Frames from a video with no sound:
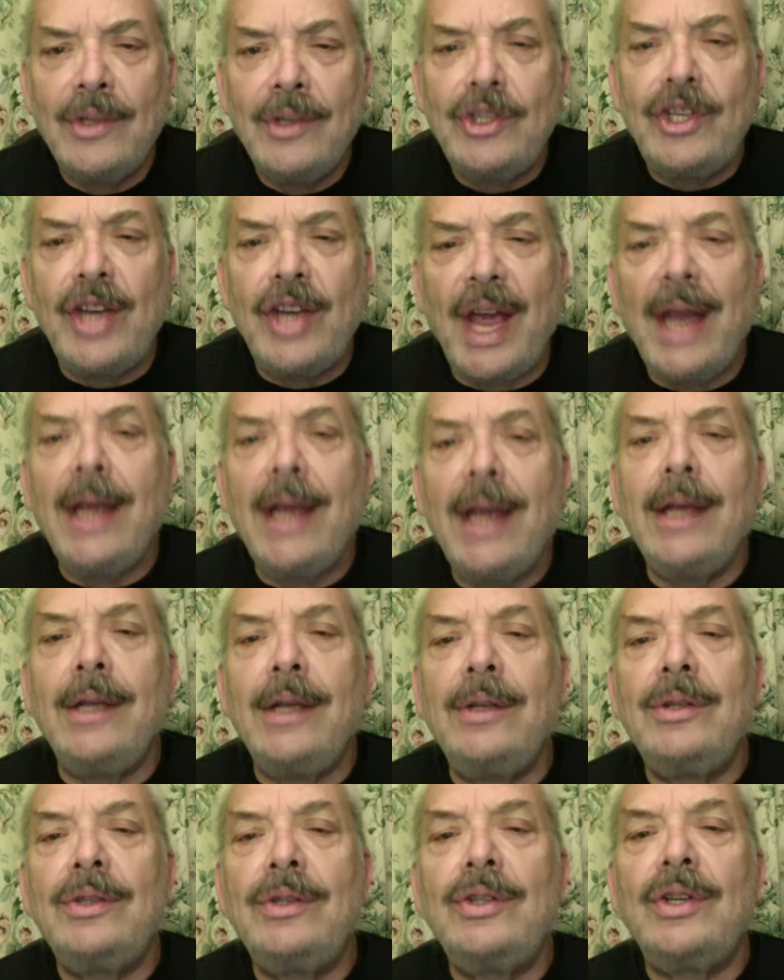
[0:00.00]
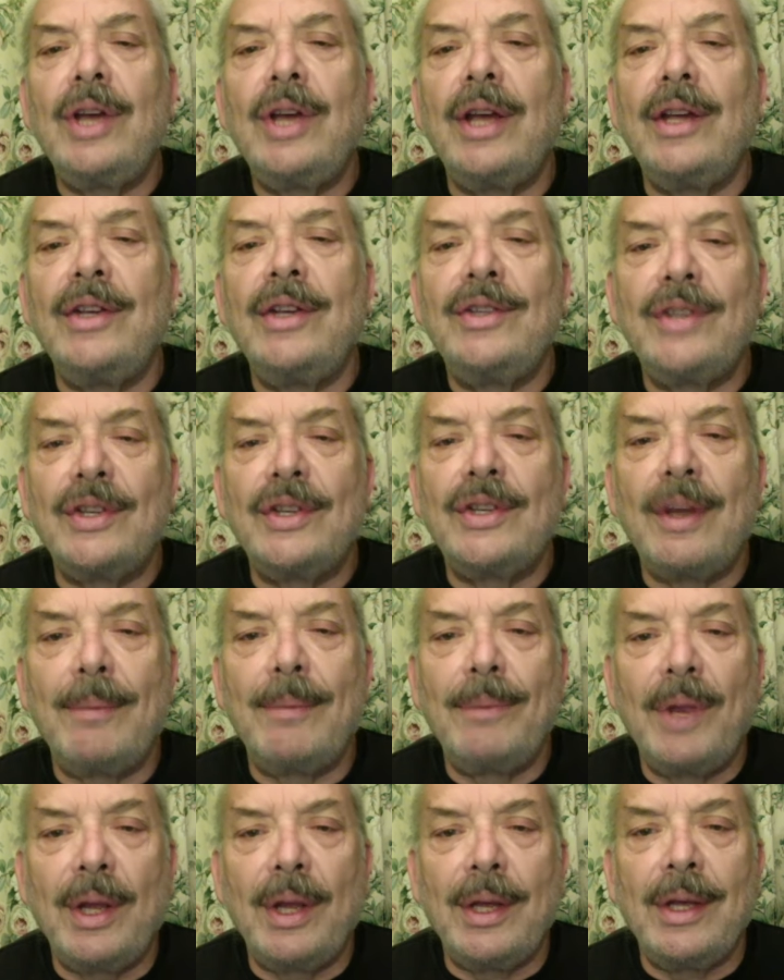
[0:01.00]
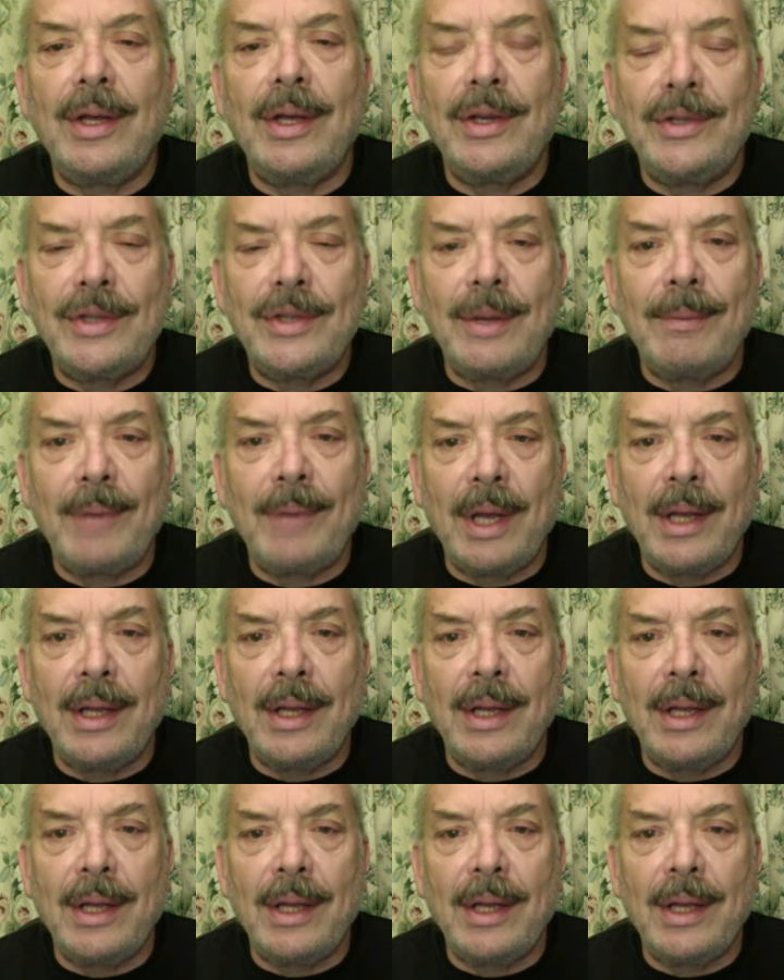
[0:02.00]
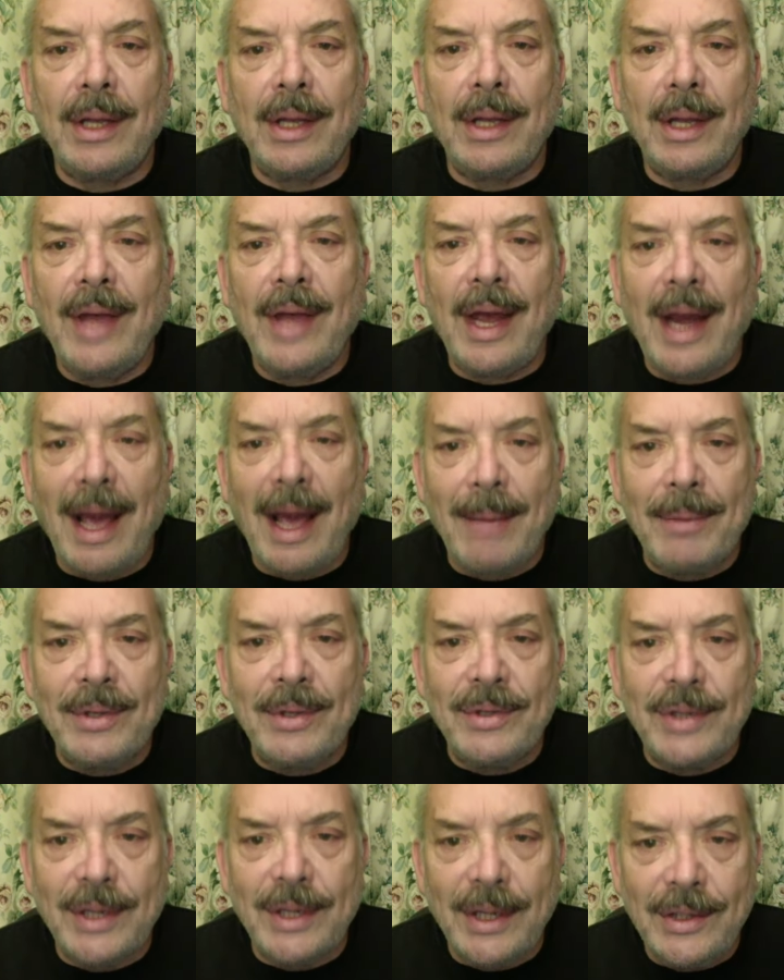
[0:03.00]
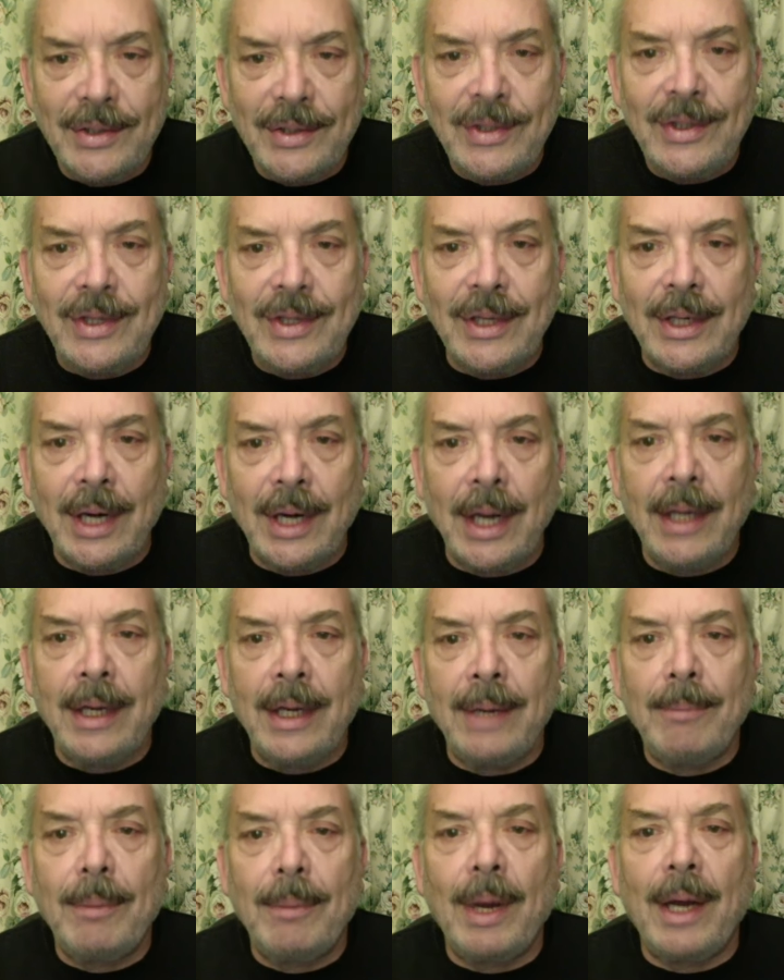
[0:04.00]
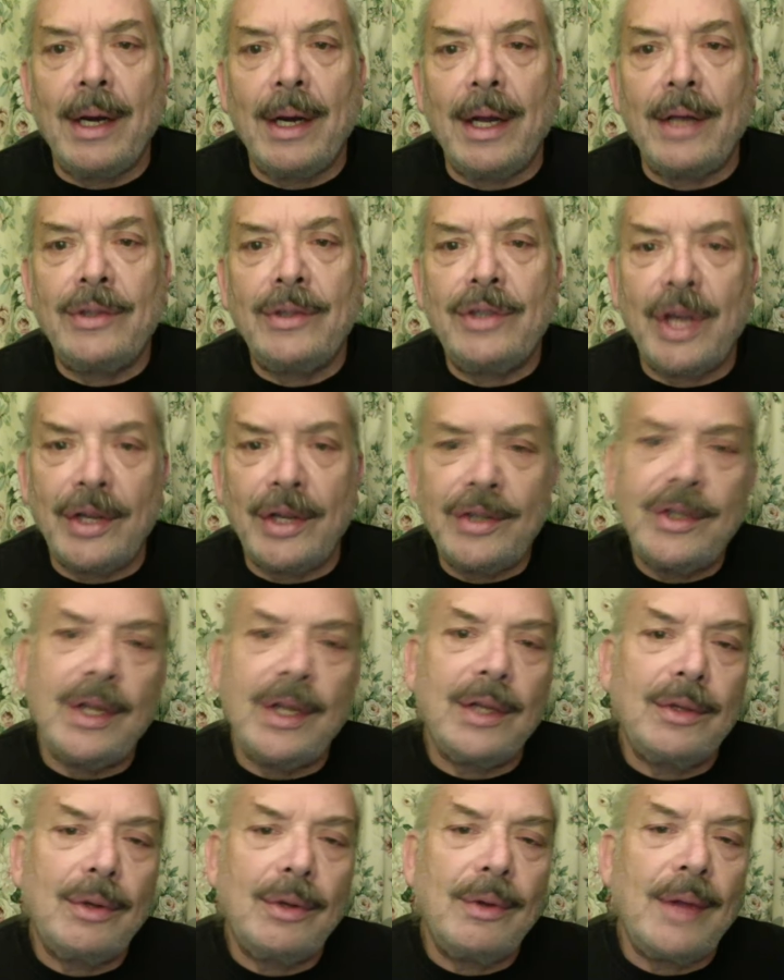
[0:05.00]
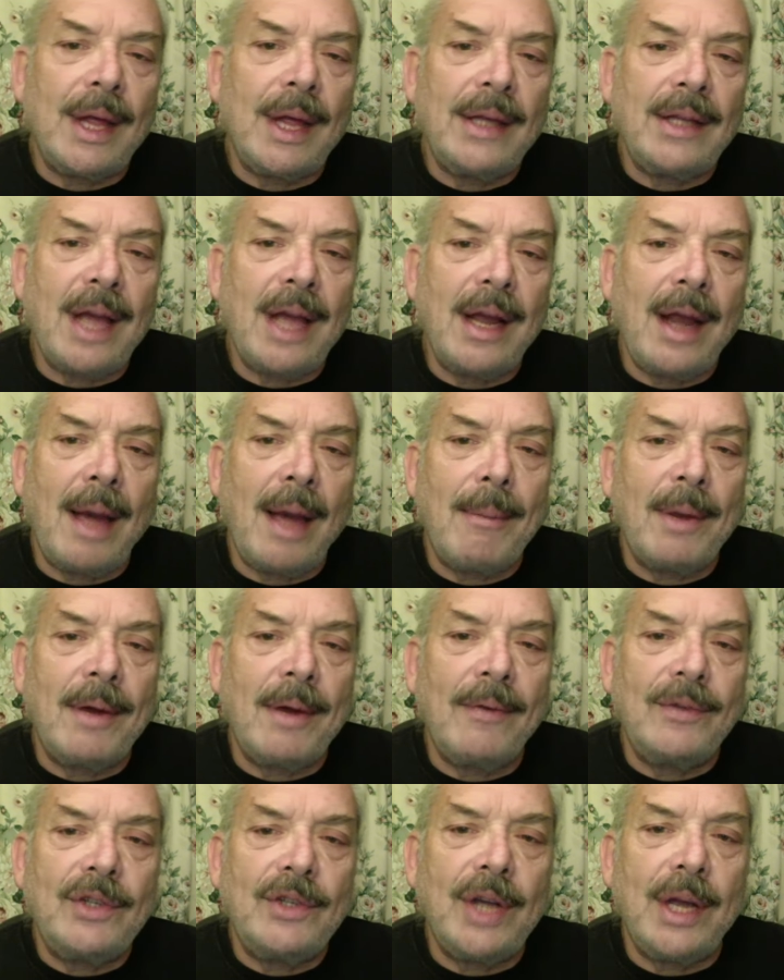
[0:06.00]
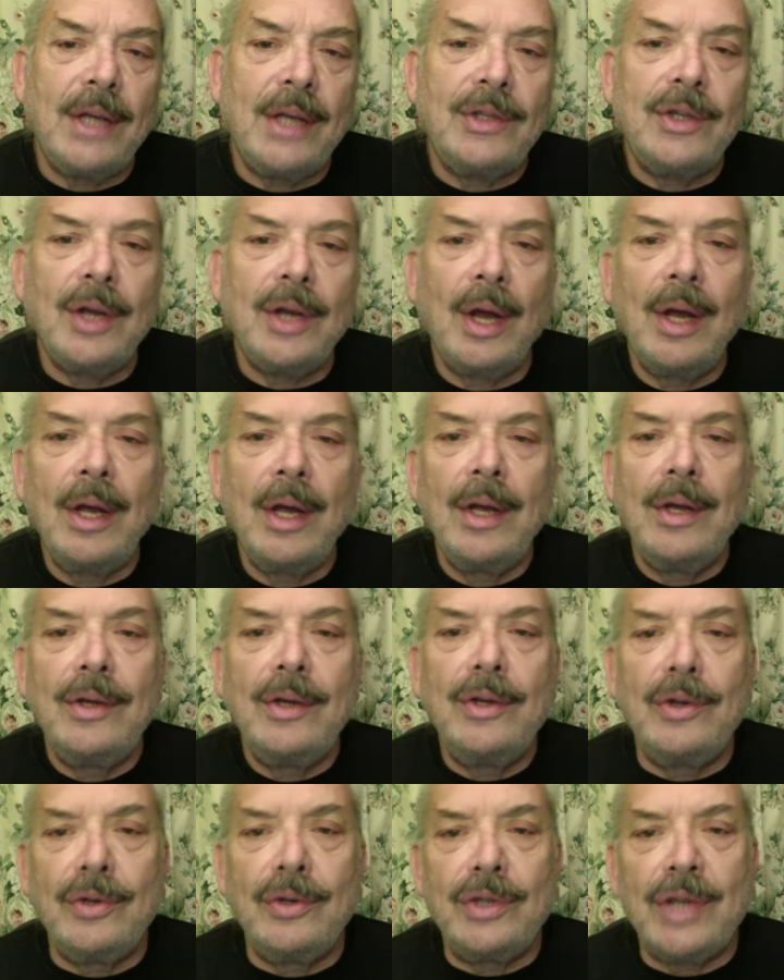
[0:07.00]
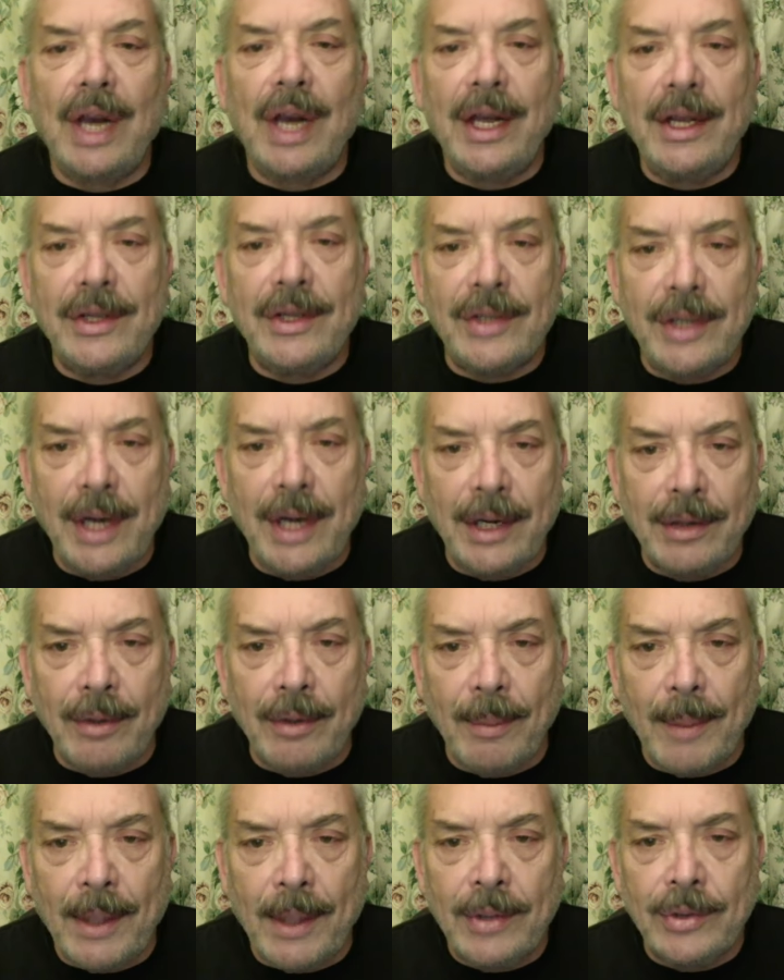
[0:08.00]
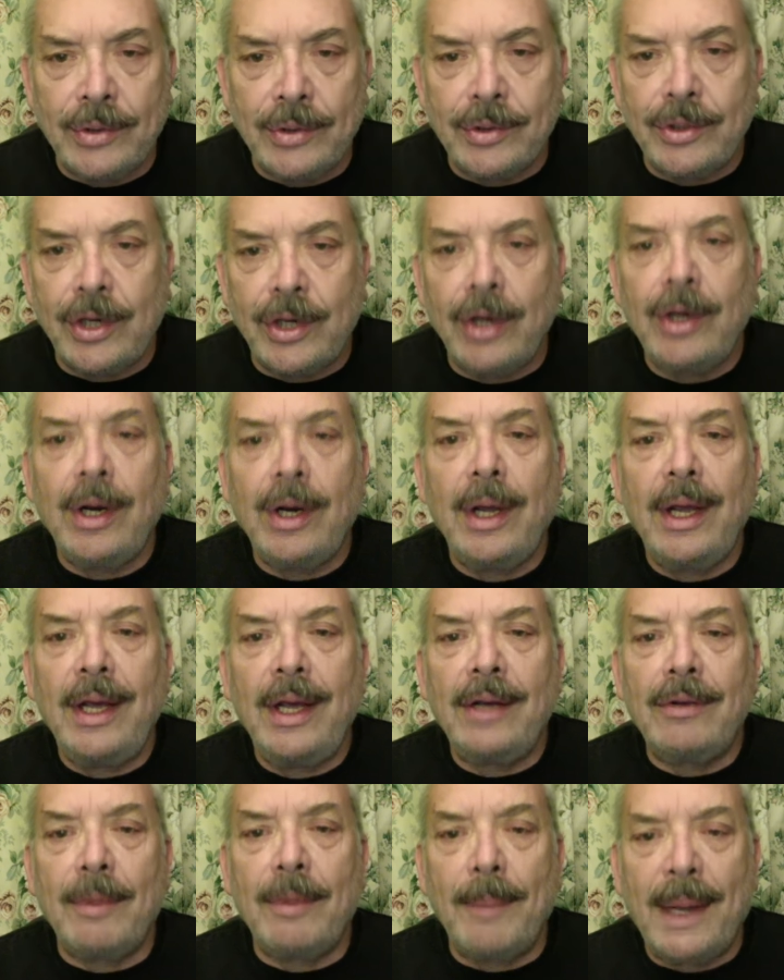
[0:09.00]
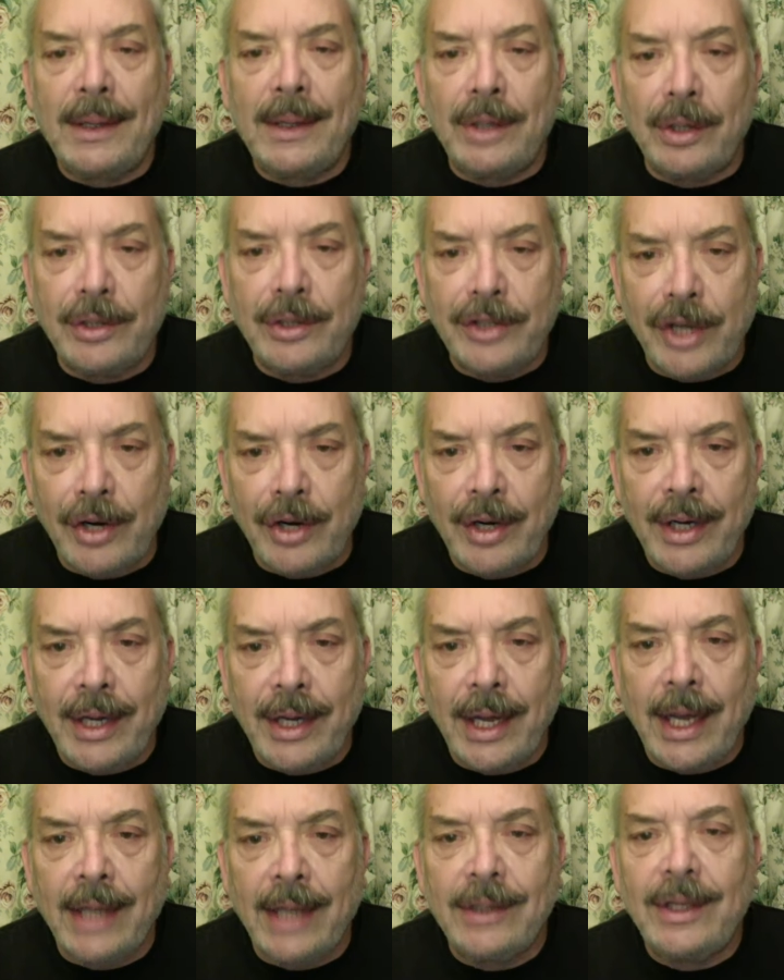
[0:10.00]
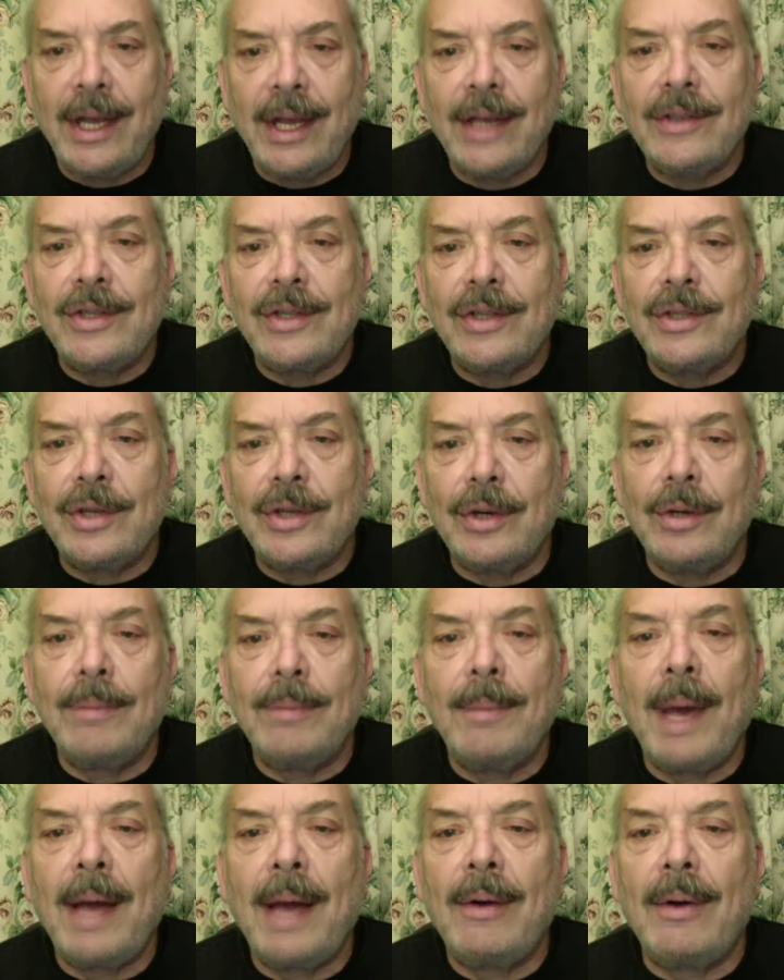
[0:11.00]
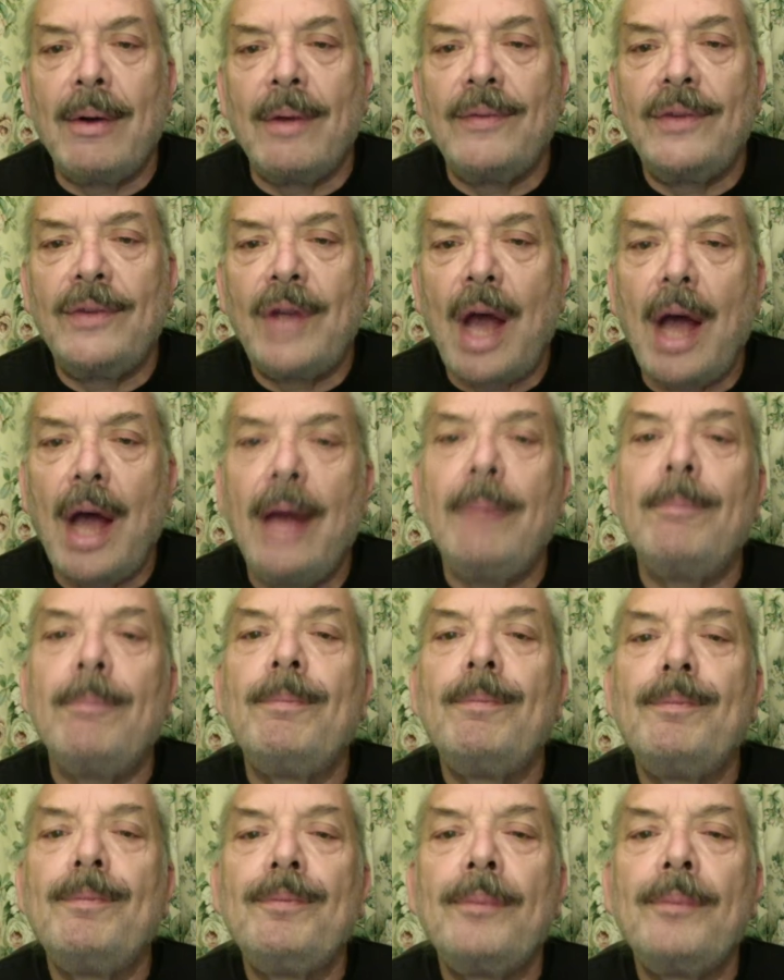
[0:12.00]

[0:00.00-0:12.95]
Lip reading: change is something that happens instantly, but adjusting to that dynamic of change usually is an incremental journey and takes a certain matter of time